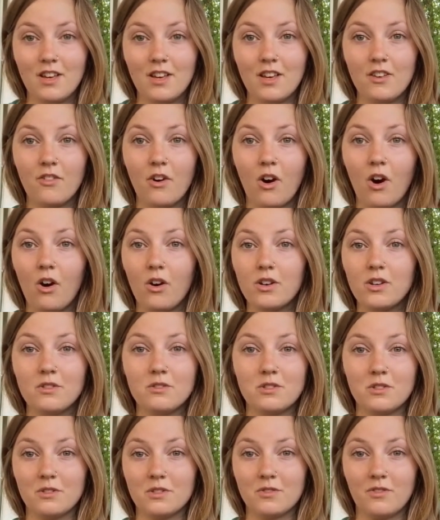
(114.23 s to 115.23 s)
If all you
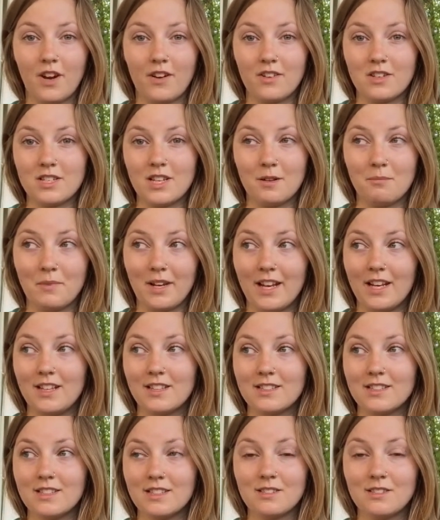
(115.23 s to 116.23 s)
do is 5 or 10
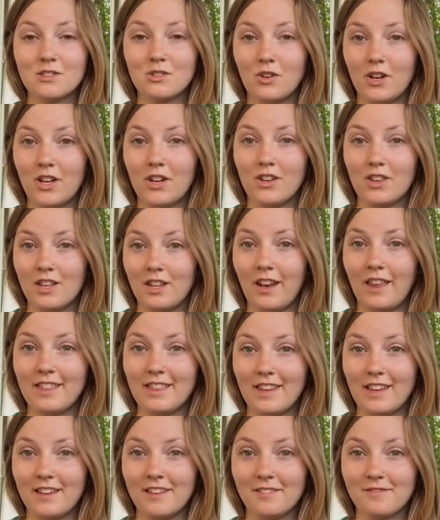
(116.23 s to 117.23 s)
minutes, this is greater than
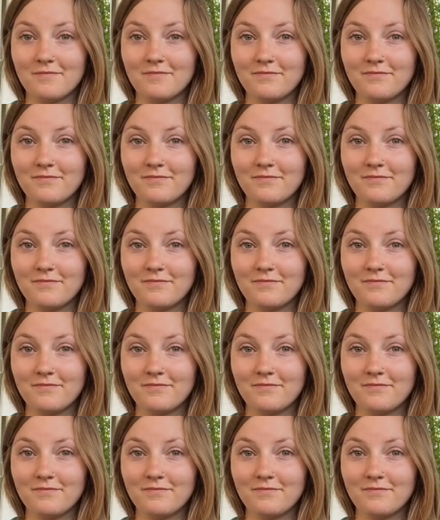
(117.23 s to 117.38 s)
nothing.